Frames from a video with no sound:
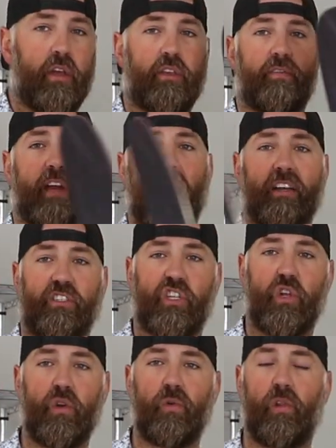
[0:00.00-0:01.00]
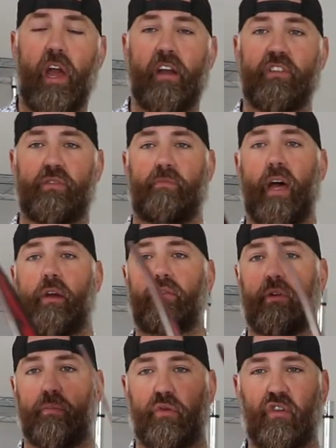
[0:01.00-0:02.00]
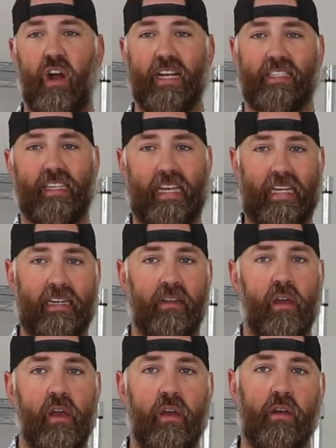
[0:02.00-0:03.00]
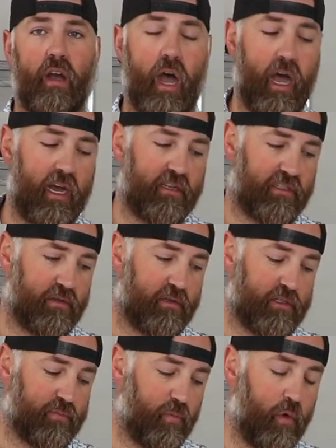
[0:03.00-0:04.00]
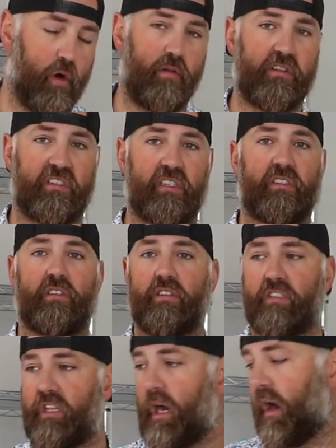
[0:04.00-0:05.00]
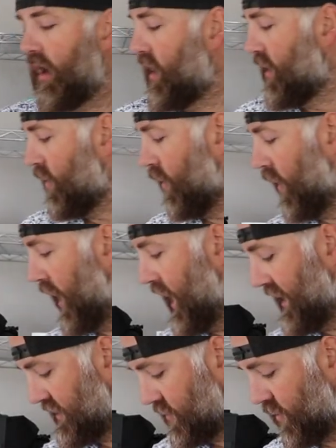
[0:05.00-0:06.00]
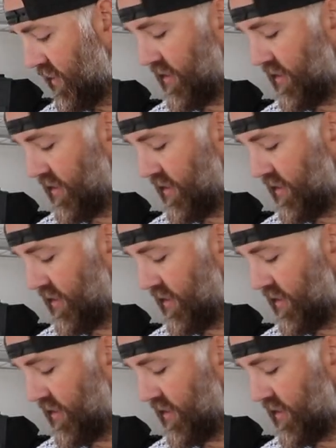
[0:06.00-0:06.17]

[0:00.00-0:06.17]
you've got 2 layers of metal to press in. So there's more resistance there. Whereas with